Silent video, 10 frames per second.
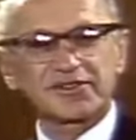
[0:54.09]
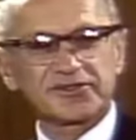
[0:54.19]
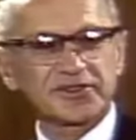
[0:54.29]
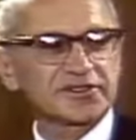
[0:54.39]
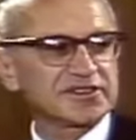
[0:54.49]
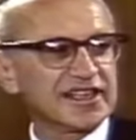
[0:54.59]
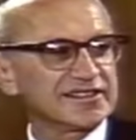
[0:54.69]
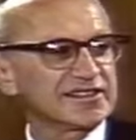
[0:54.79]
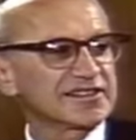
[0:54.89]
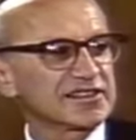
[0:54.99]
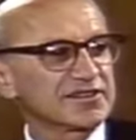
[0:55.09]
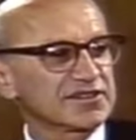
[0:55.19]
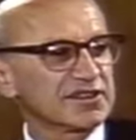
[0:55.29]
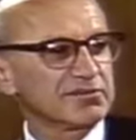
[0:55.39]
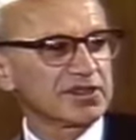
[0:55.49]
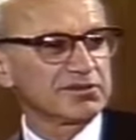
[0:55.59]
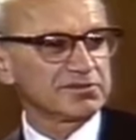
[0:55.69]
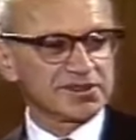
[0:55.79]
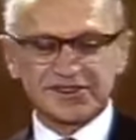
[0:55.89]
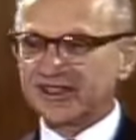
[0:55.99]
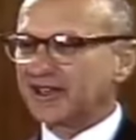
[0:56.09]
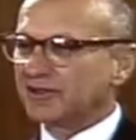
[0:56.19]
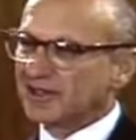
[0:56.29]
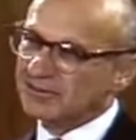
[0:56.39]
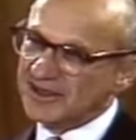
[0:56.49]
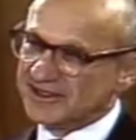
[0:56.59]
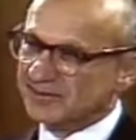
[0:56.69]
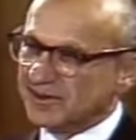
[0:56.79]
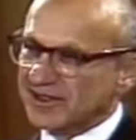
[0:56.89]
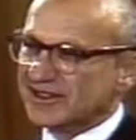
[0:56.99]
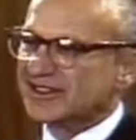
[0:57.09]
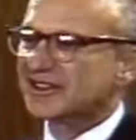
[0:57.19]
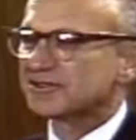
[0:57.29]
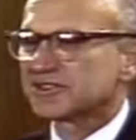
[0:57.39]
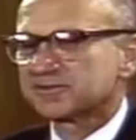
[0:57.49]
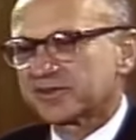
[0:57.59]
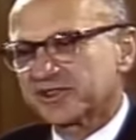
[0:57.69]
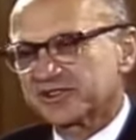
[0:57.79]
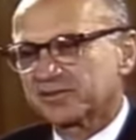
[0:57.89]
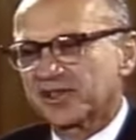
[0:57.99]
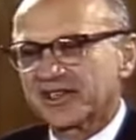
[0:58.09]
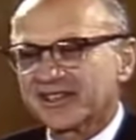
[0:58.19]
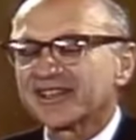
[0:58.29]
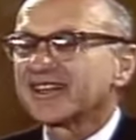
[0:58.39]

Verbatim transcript: the first tendency of somebody would be to say, well, it must have been that there was a pretty smart